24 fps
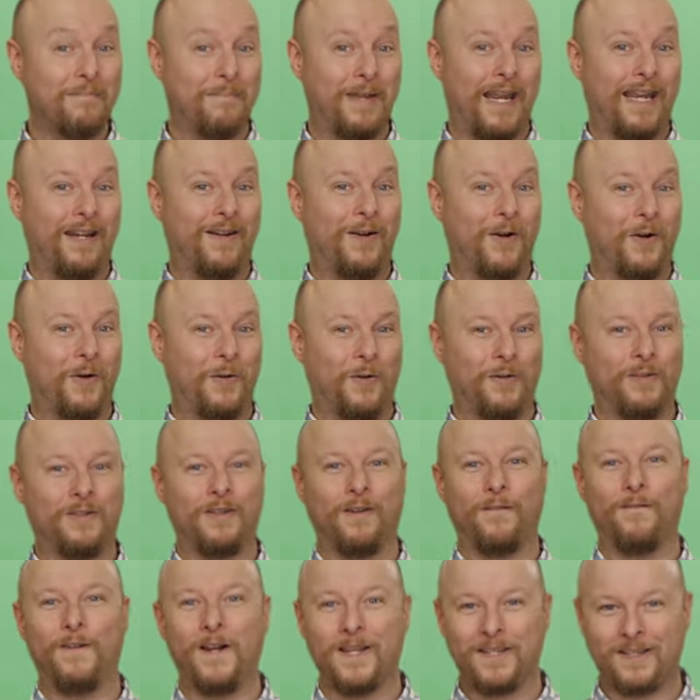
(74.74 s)
main hurdle
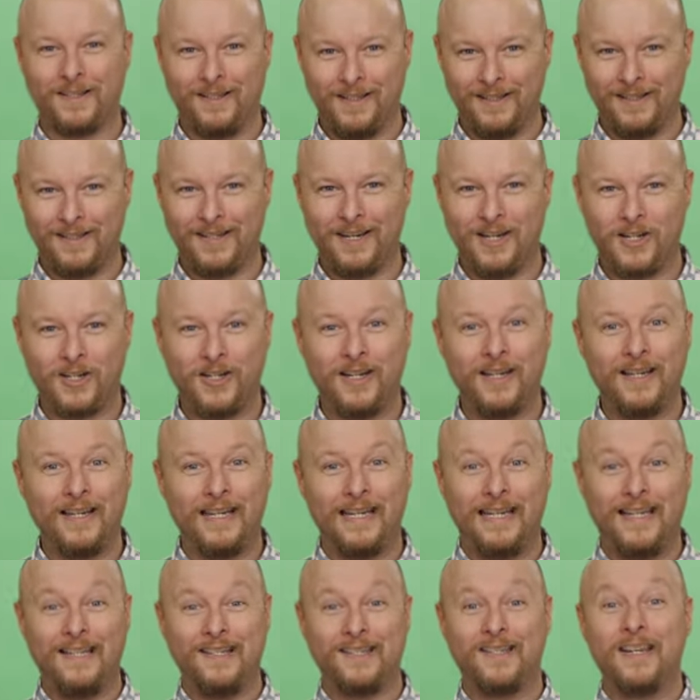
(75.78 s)
to fossilization
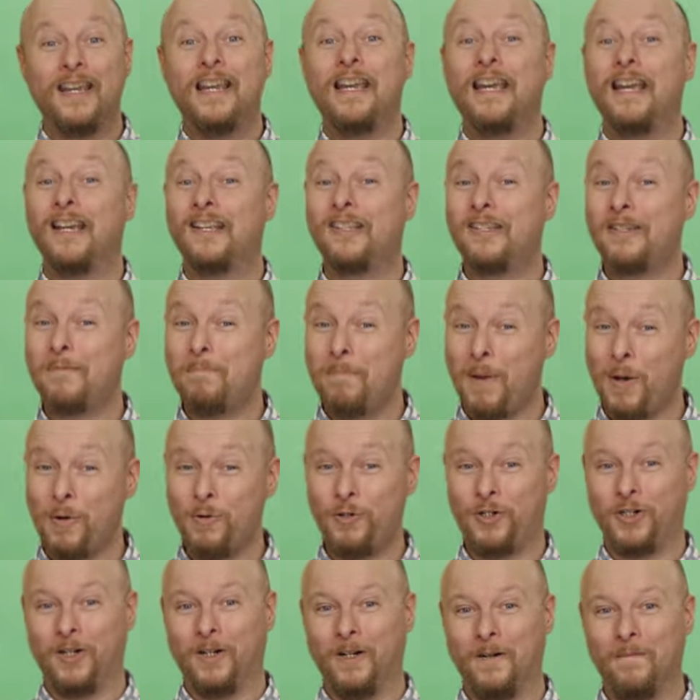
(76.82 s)
is
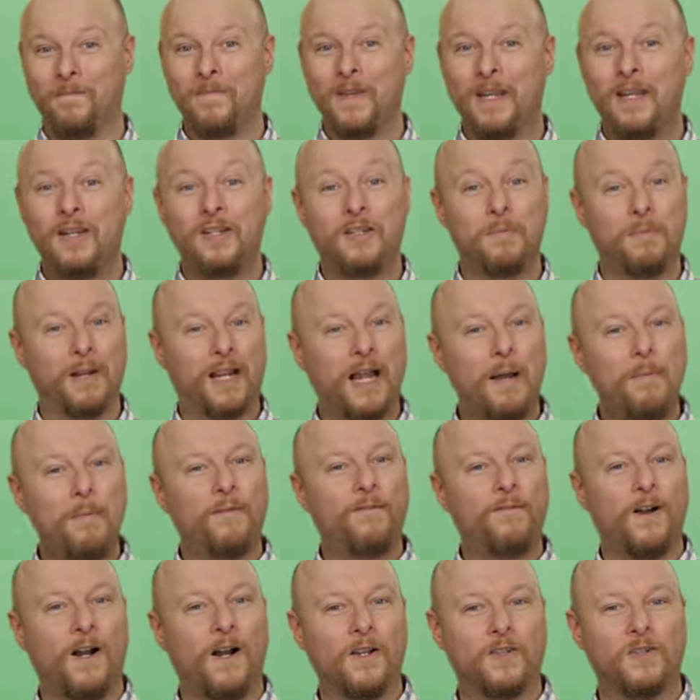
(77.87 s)
exposure. To become a
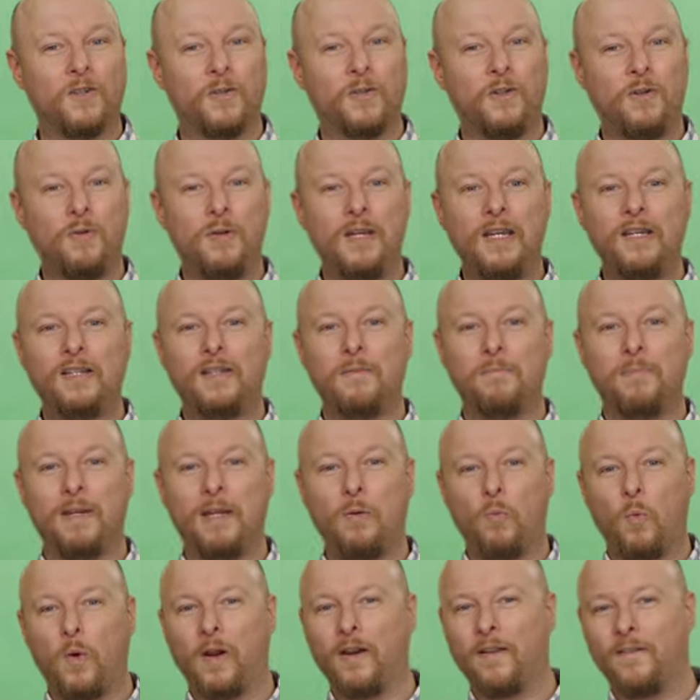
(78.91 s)
fossil, you need to be
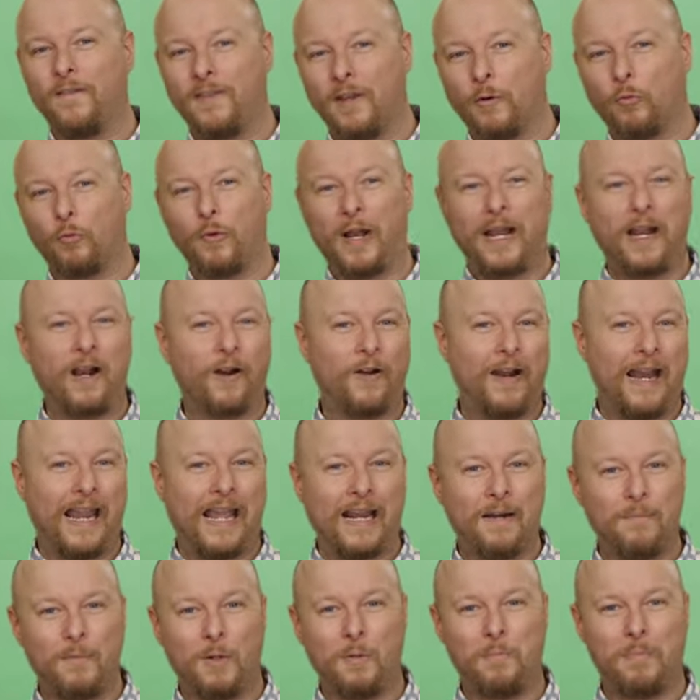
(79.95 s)
one of the rare
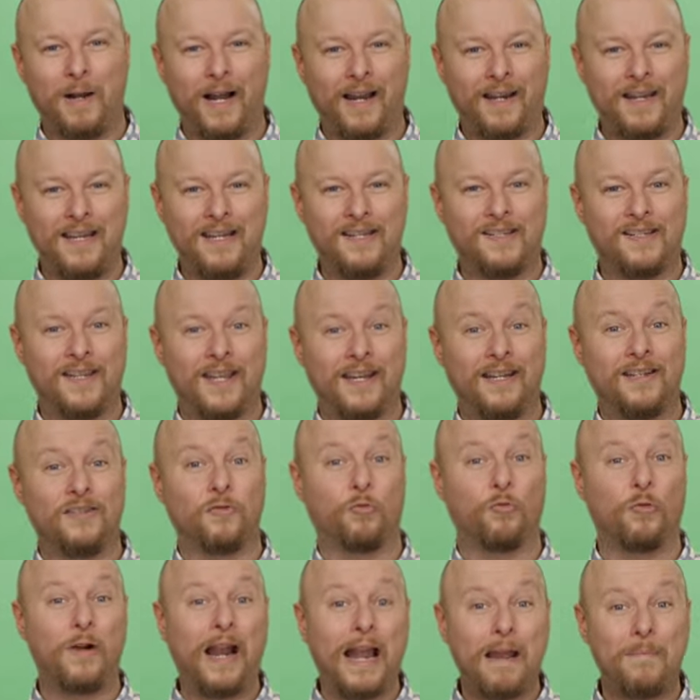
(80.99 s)
animal bodies that is
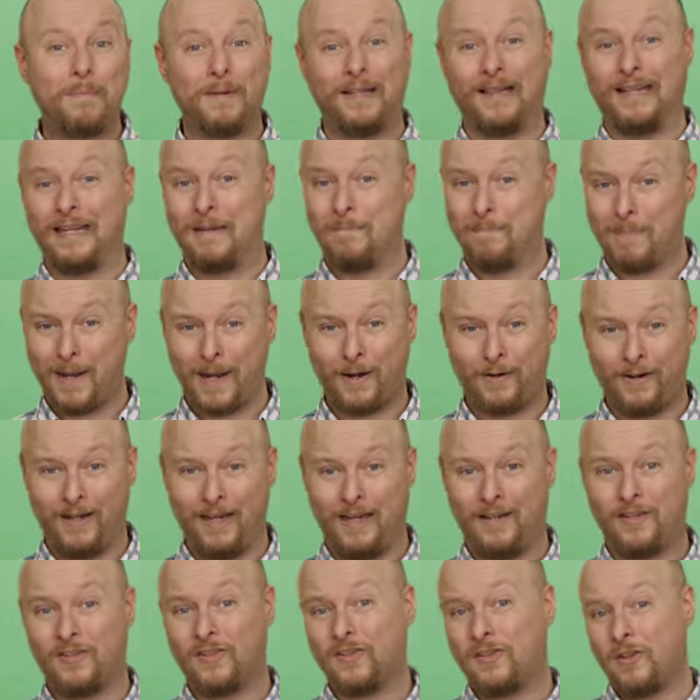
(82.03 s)
rapidly
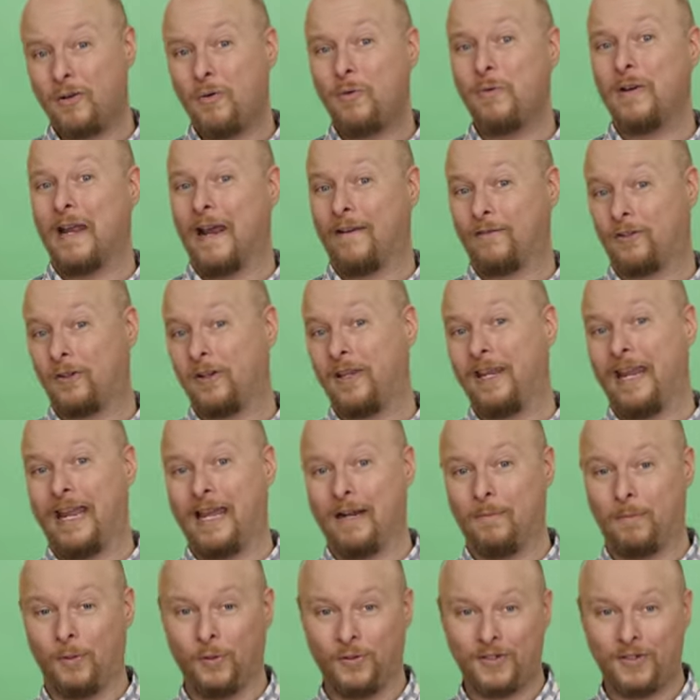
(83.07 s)
buried soon after the animal